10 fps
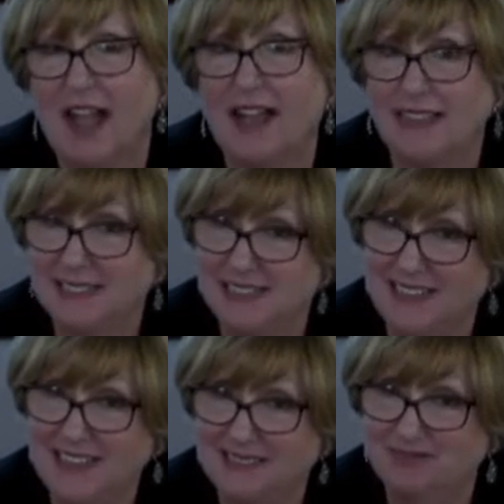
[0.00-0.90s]

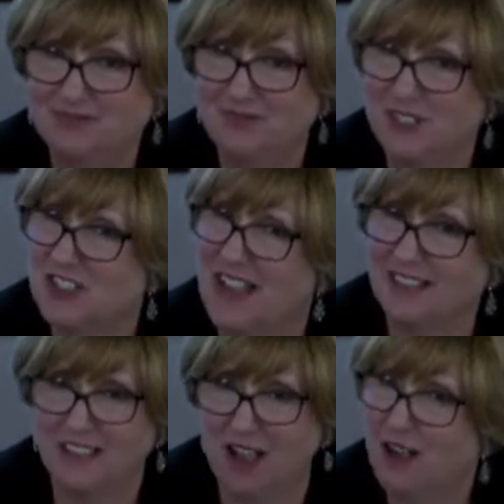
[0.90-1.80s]
honesty, which I
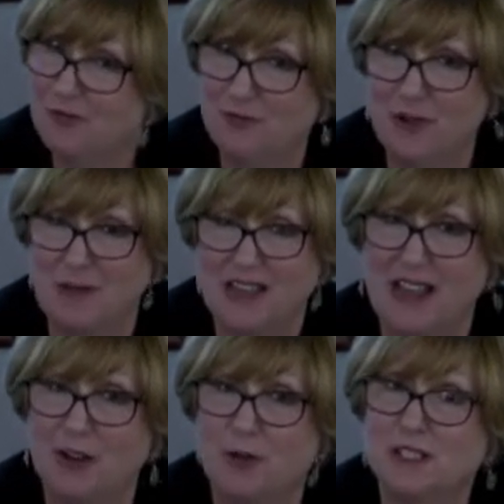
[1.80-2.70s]
love. We may
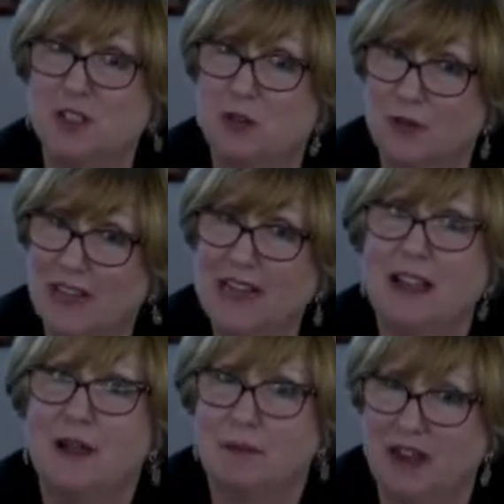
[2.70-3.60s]
not always agree,
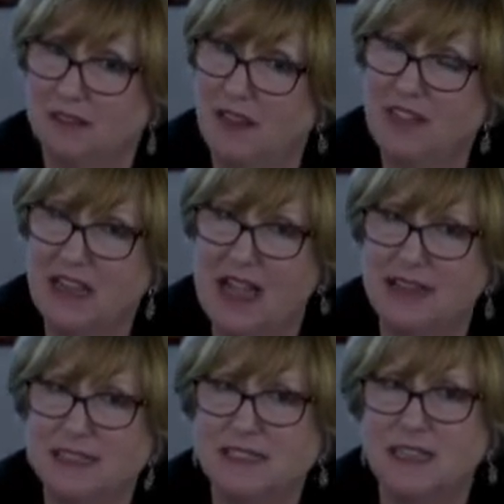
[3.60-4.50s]
but I love the
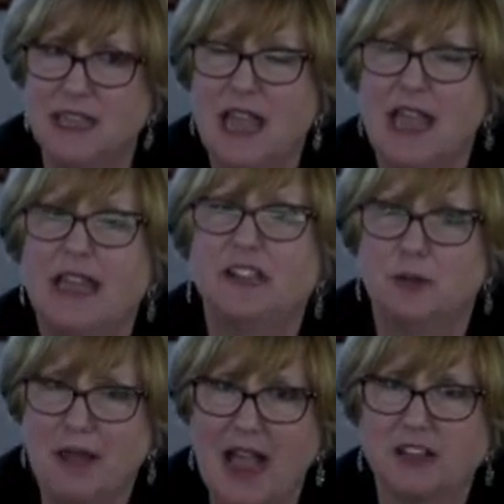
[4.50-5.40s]
honesty and
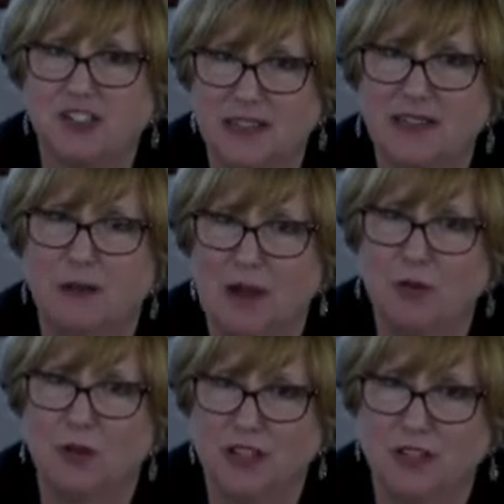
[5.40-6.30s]
your passion
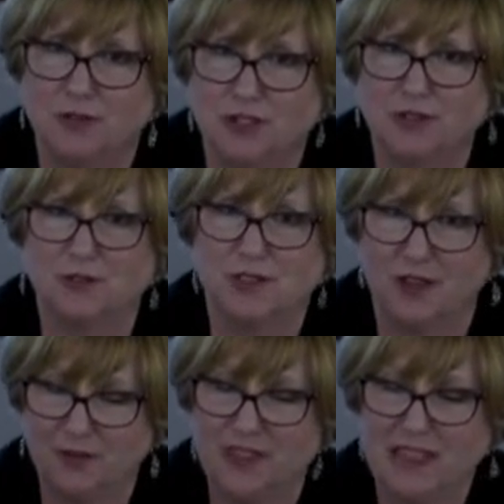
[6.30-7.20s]
about what you do.
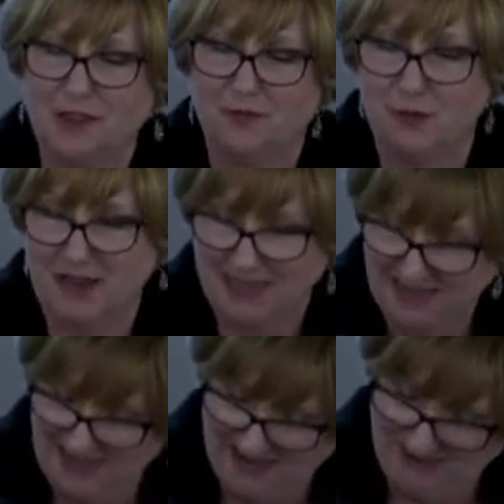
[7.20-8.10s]
So thank you for
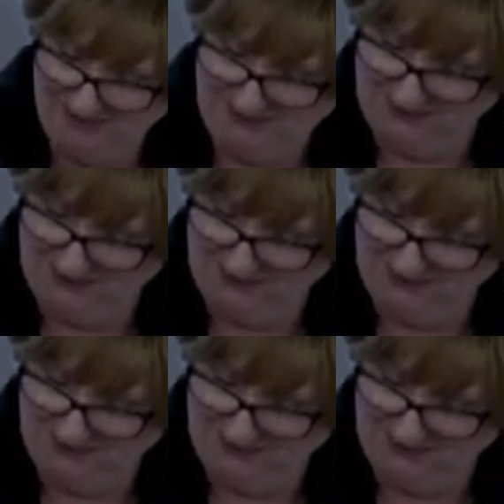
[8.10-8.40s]
being here.